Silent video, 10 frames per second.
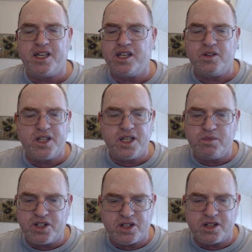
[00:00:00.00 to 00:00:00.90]
You don't need
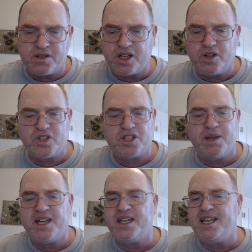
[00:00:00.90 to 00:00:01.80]
Wizards of the Coast to make it.